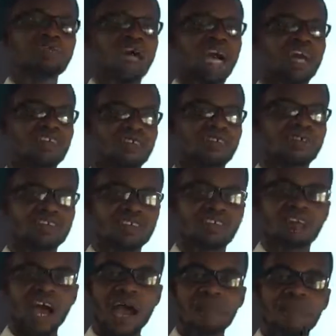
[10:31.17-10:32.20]
to ask yourself,
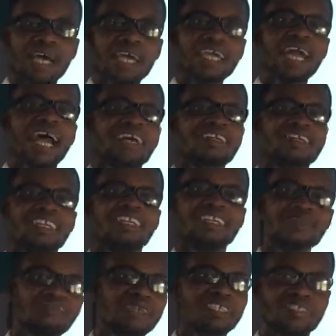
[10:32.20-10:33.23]
am I at
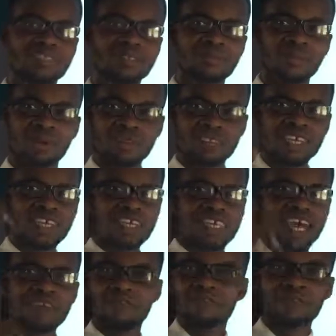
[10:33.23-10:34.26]
liberty? Because that